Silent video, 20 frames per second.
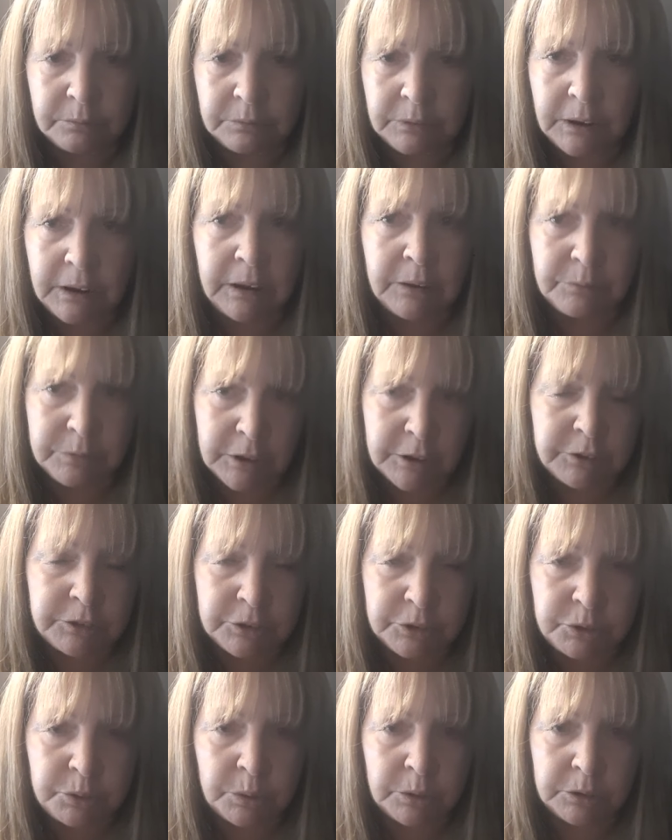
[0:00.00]
I have less
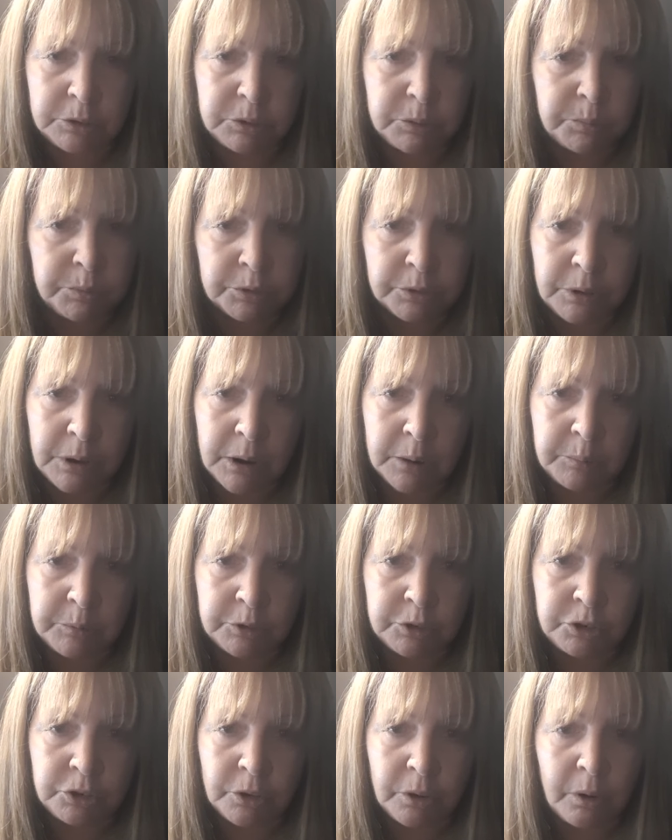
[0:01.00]
than 200
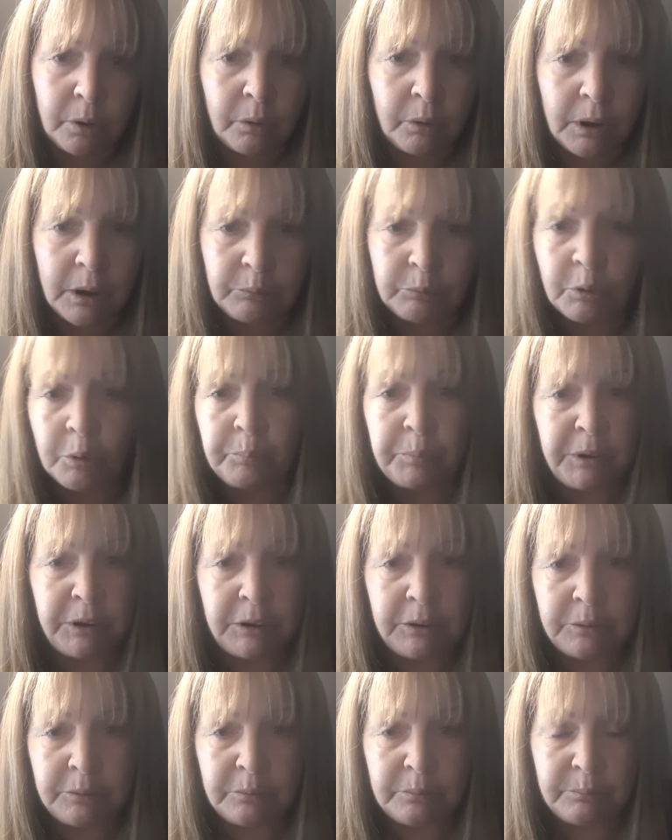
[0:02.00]
subscribers, so I won't
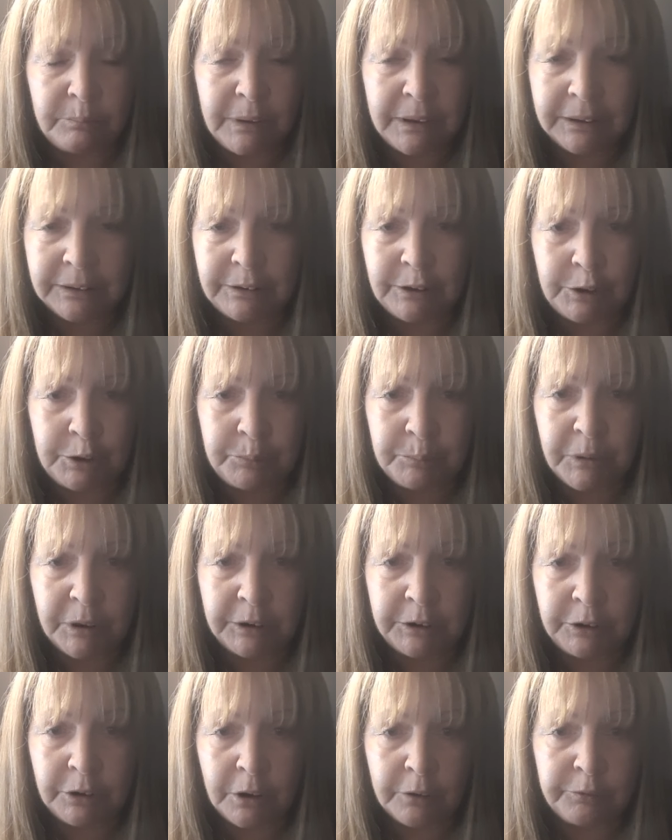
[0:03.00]
be making any
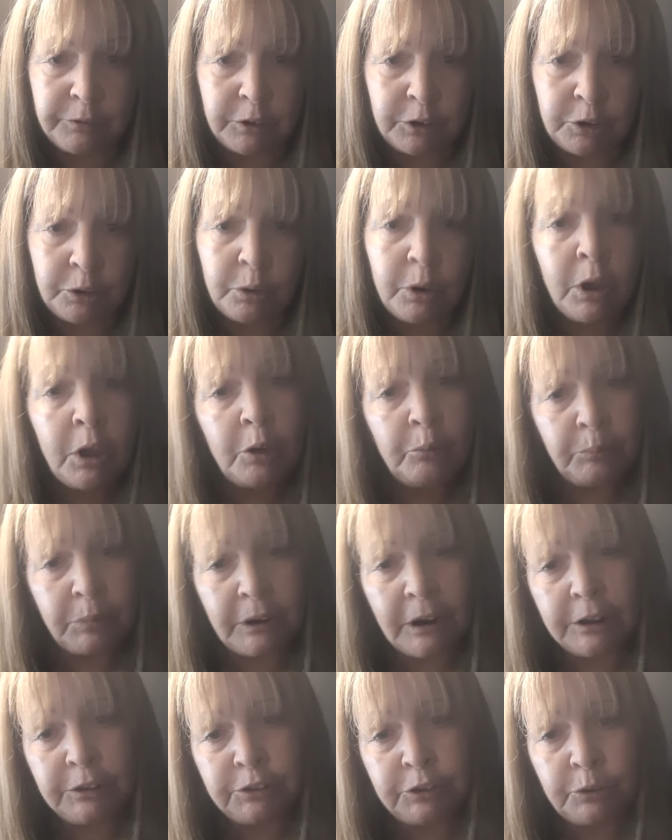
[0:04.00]
money off of you. But
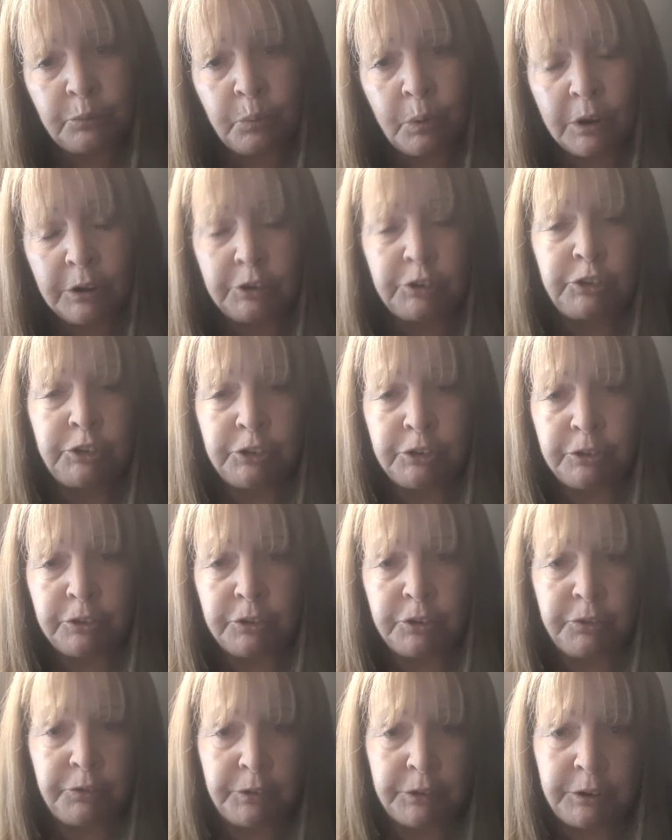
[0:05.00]
I did want to share
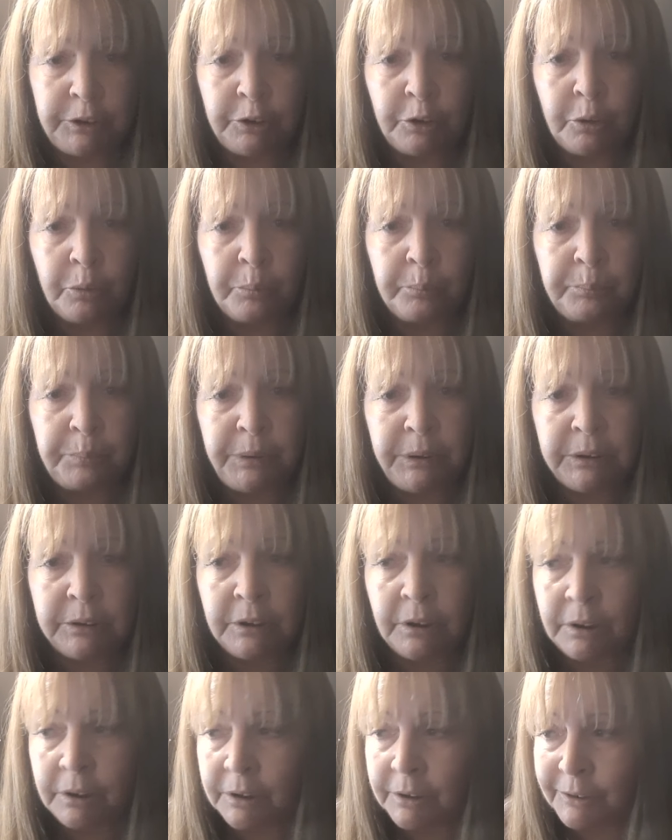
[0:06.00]
this video
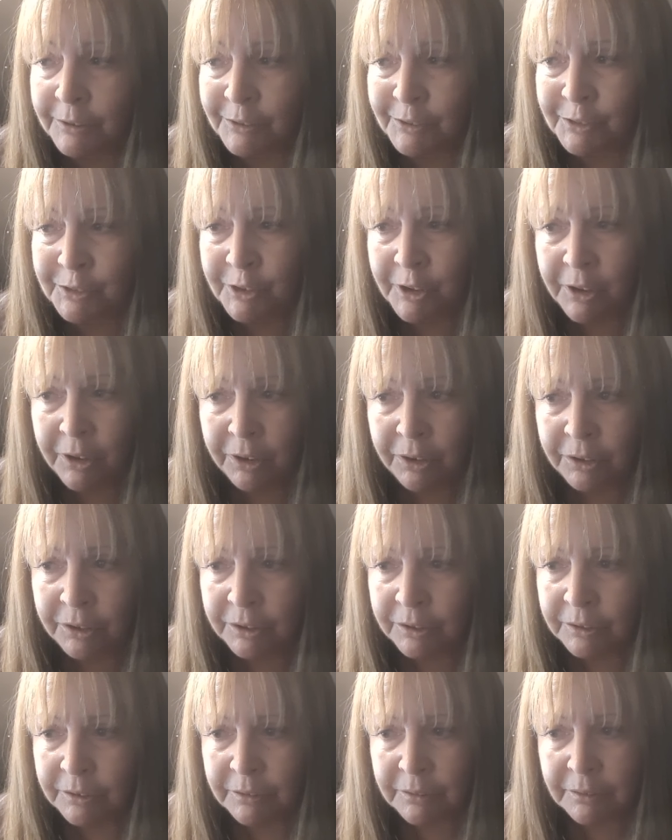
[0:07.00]
because
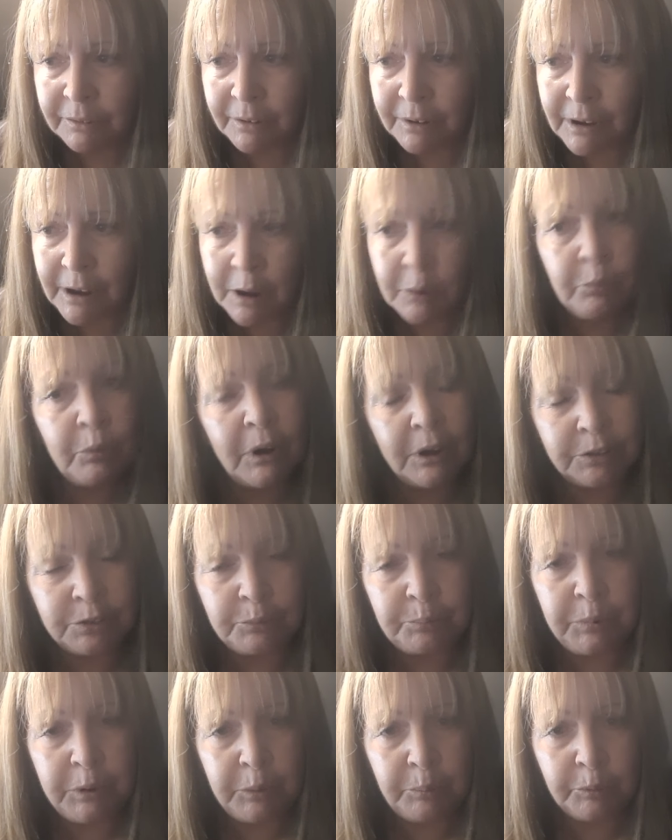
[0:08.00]
I want the
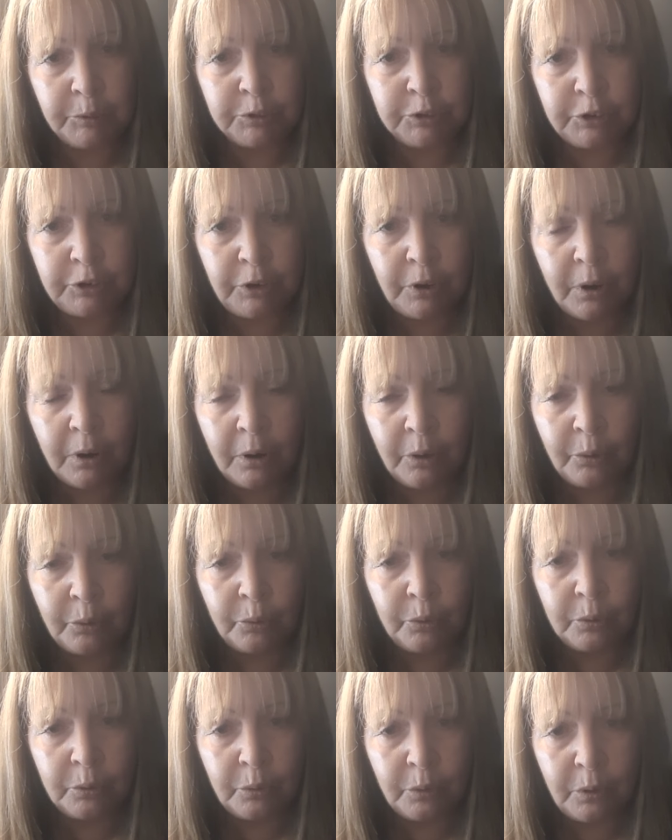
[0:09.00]
people to know